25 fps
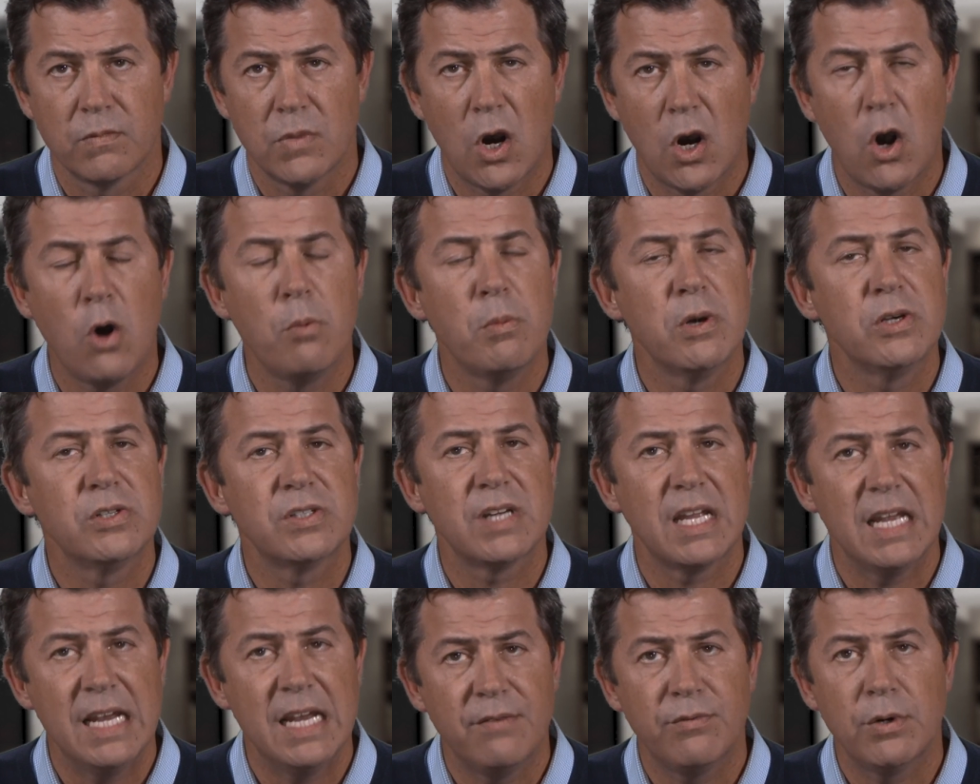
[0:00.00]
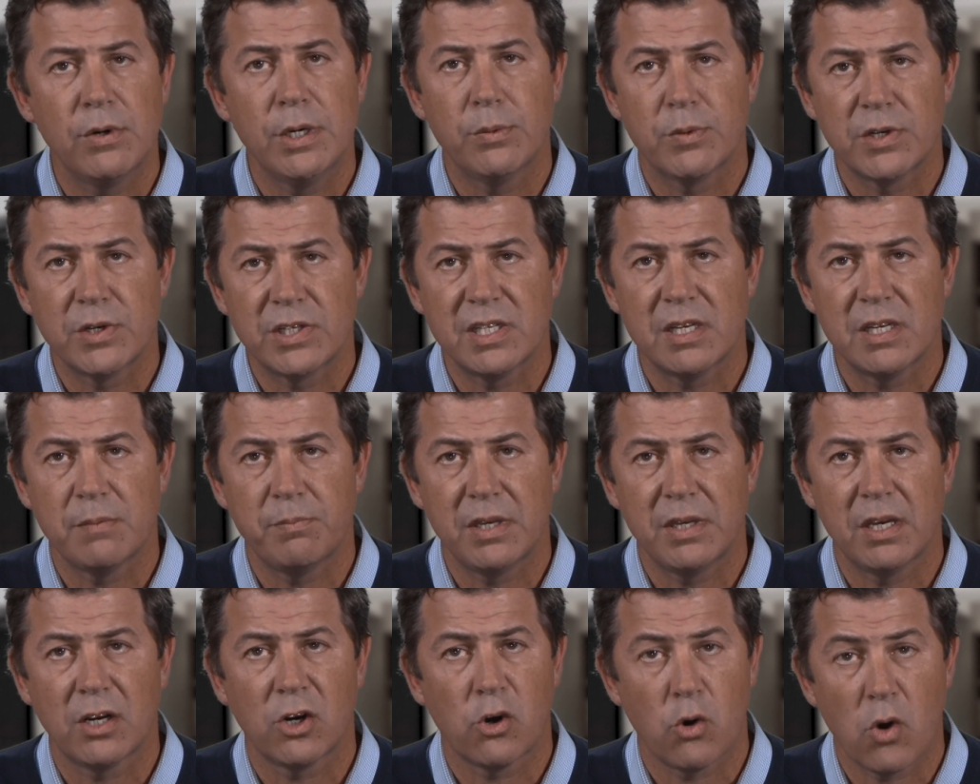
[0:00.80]
Almost every
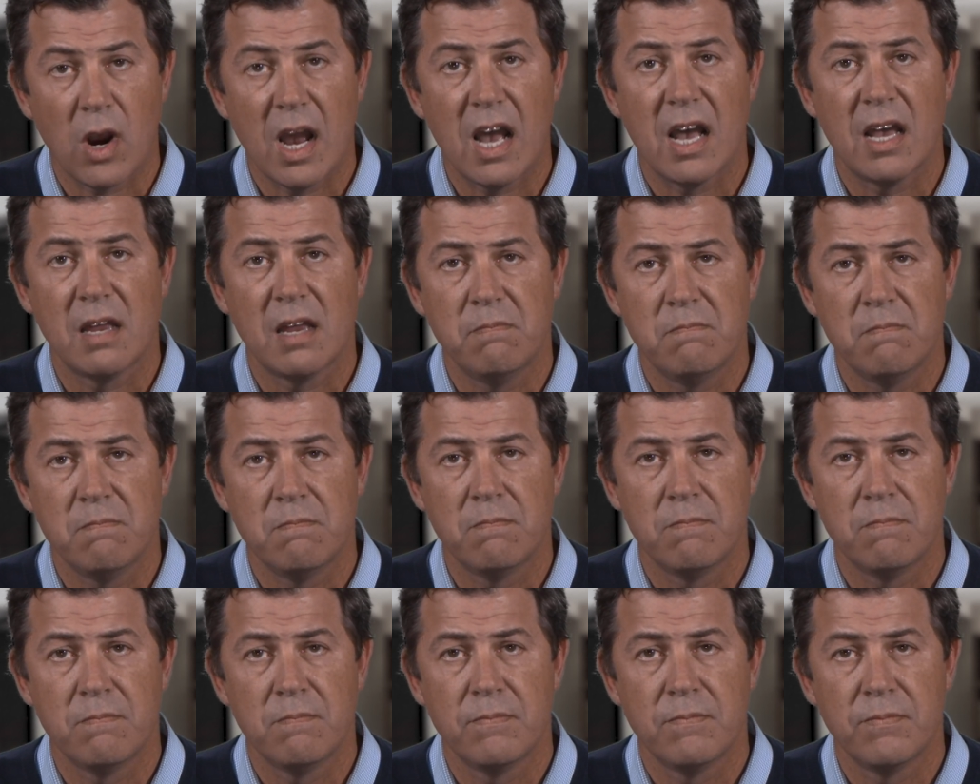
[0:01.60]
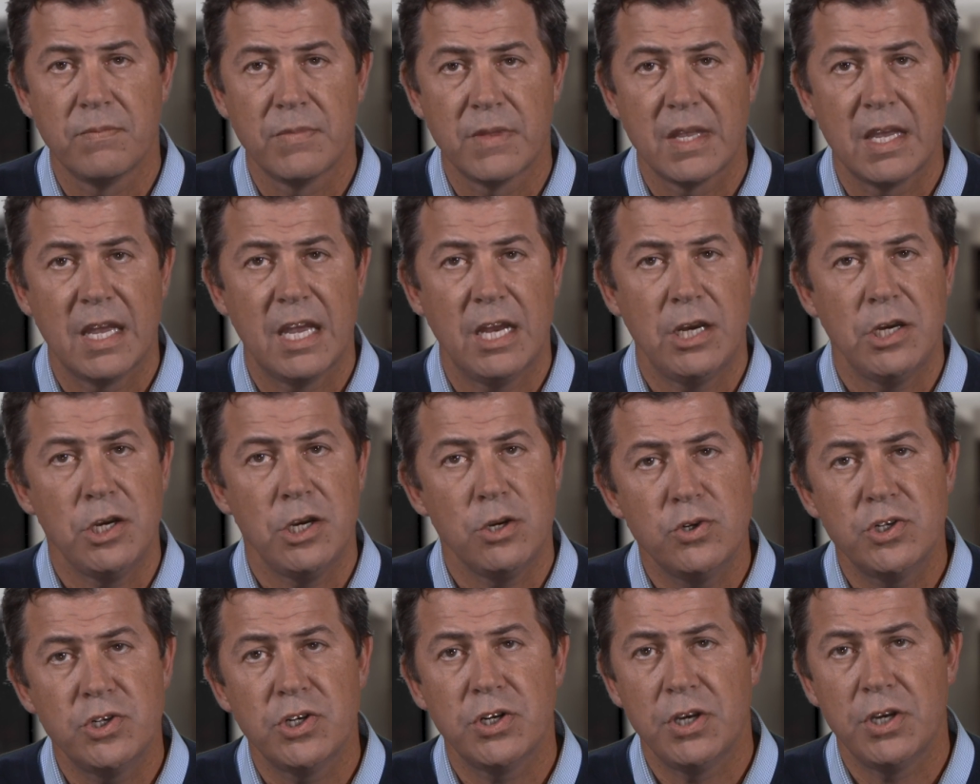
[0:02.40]
recipient cried. And
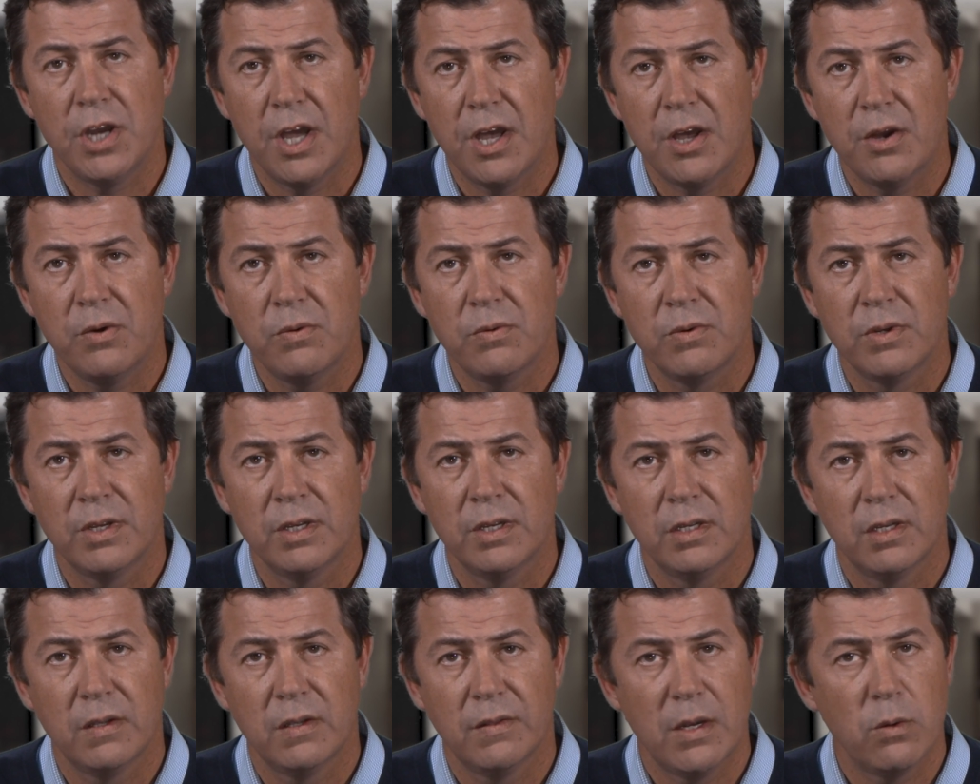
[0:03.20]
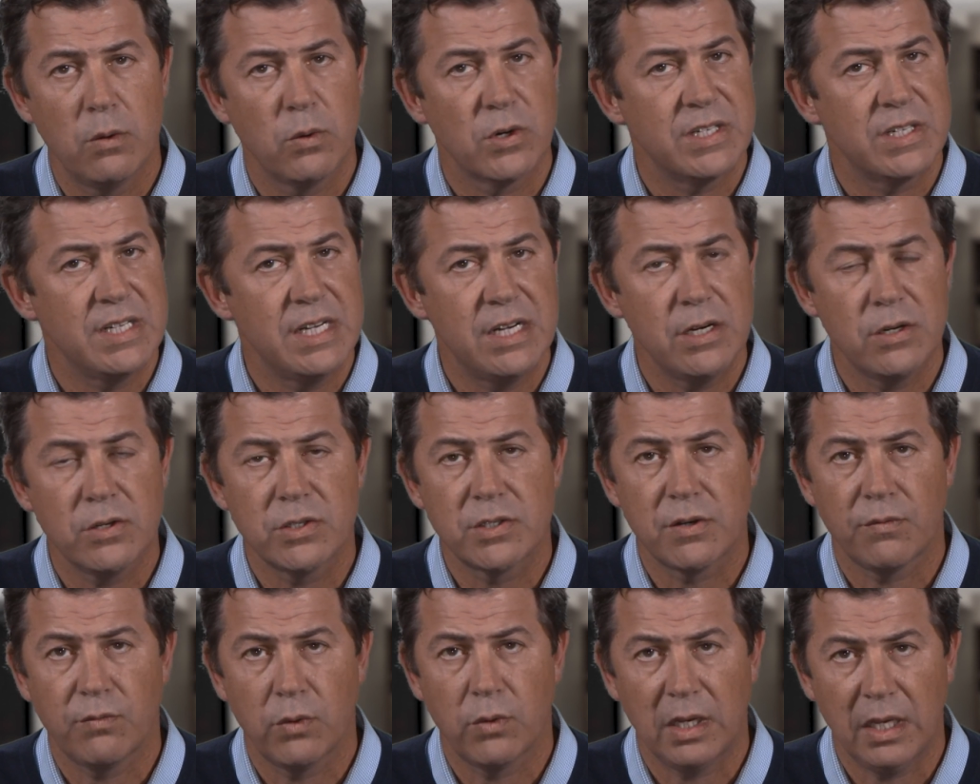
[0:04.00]
you should know they were
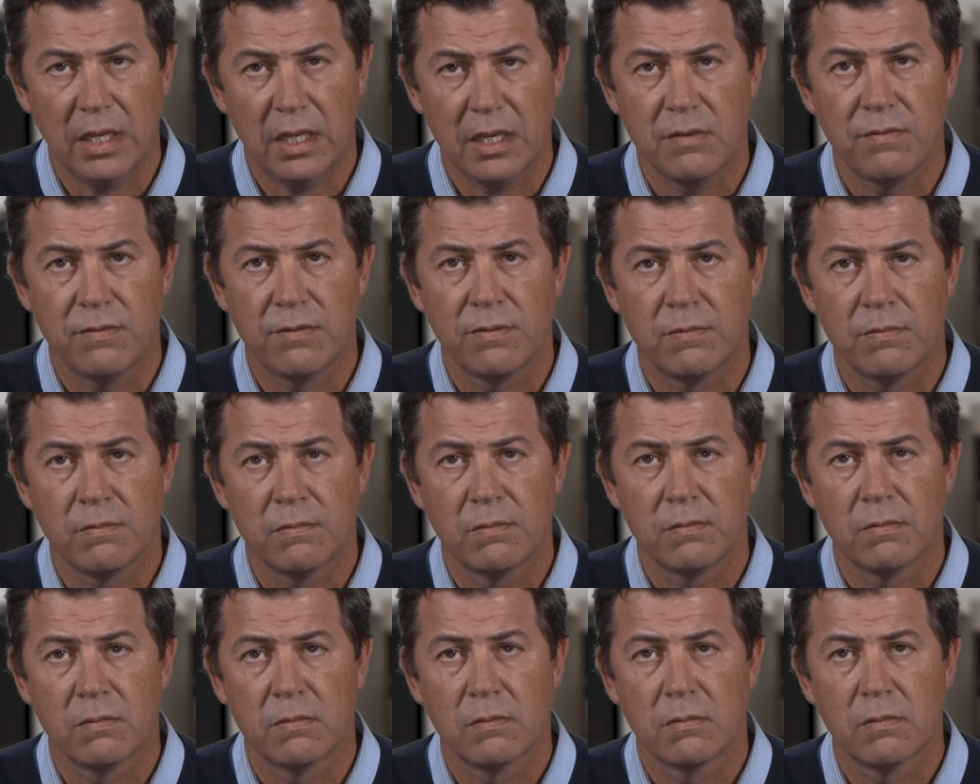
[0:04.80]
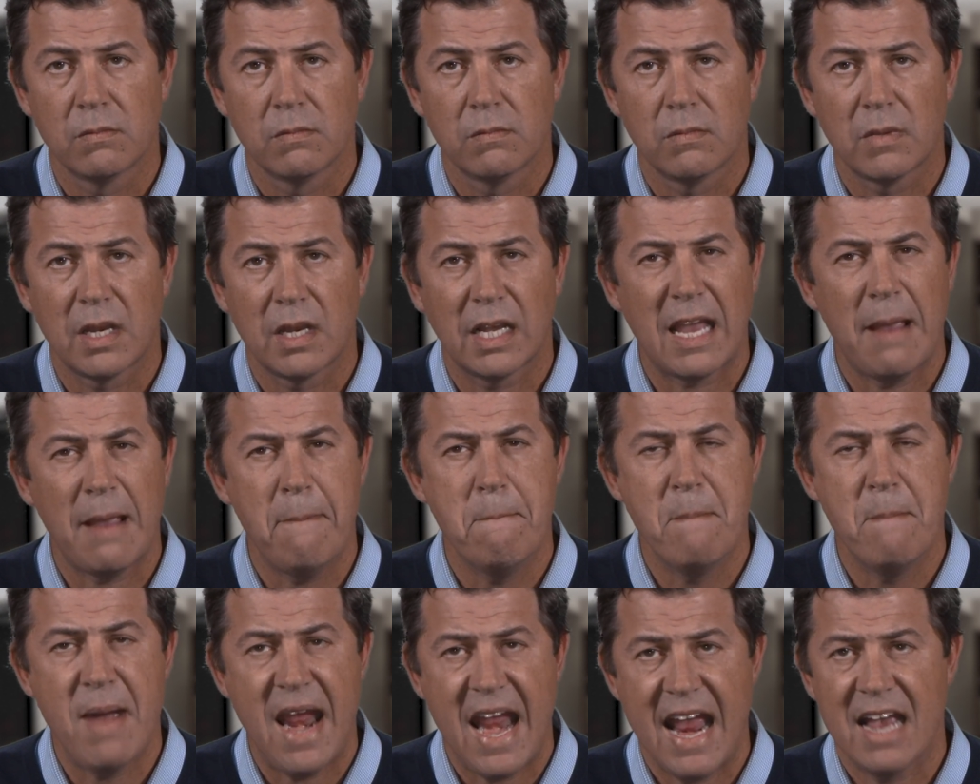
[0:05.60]
tears of relief, like a
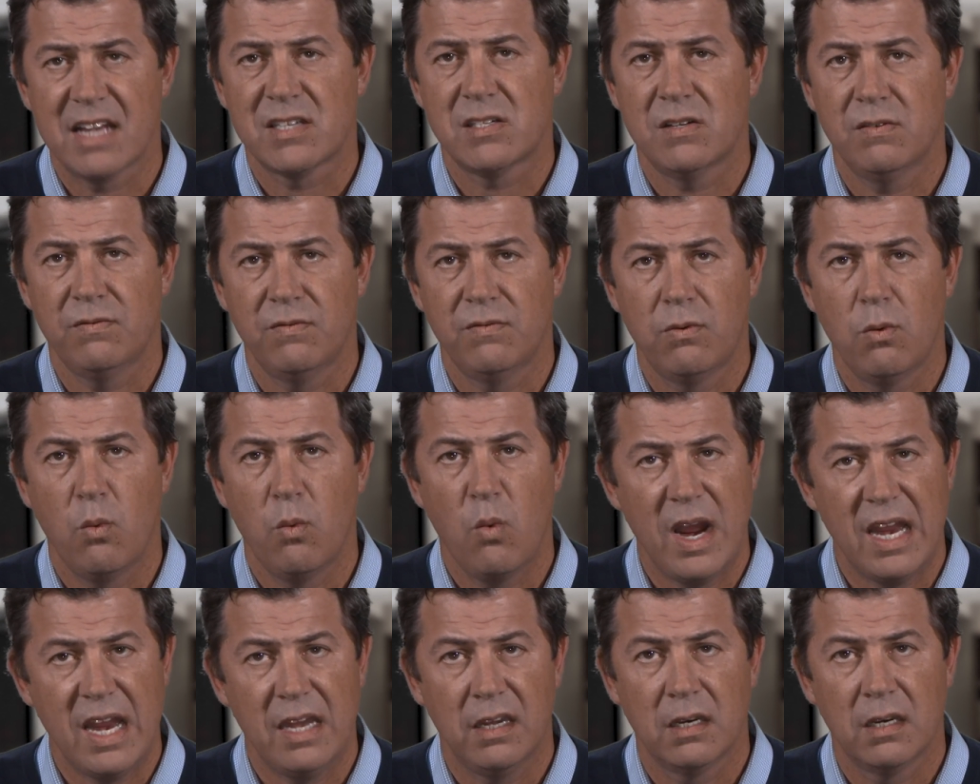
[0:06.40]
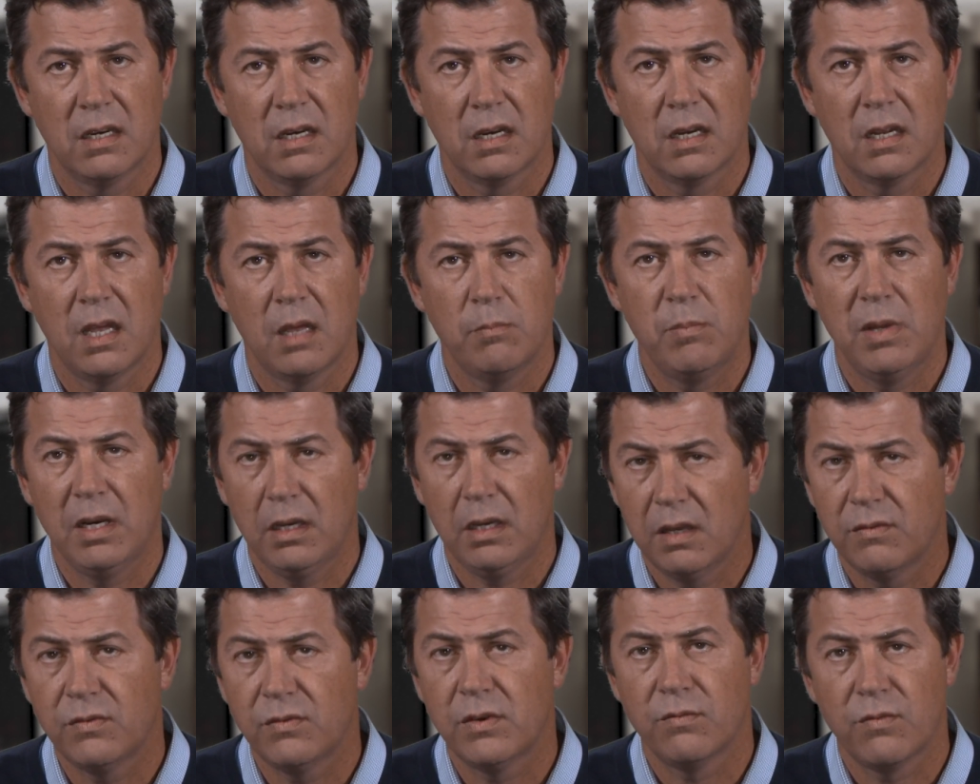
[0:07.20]
massive weight had
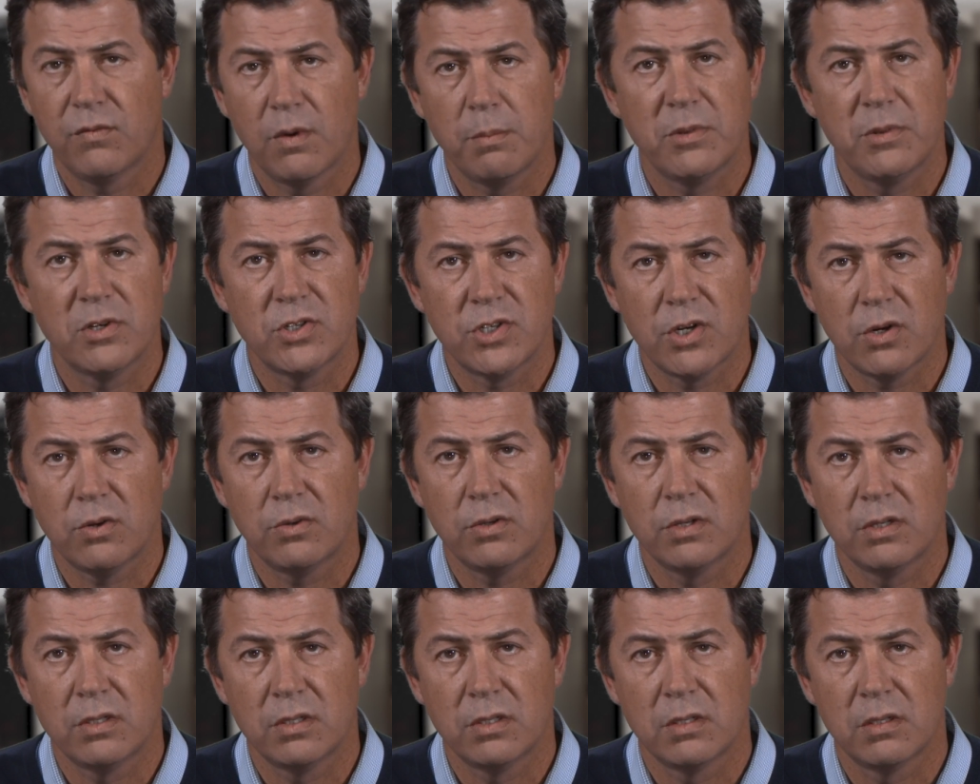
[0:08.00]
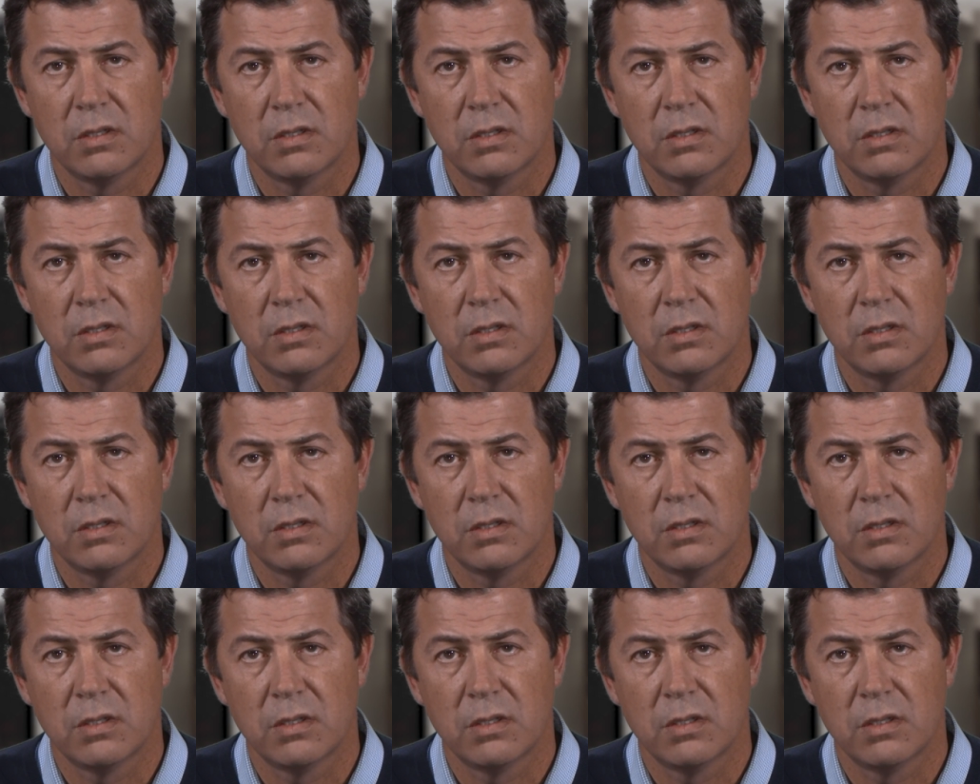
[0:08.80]
been lifted from their shoulders.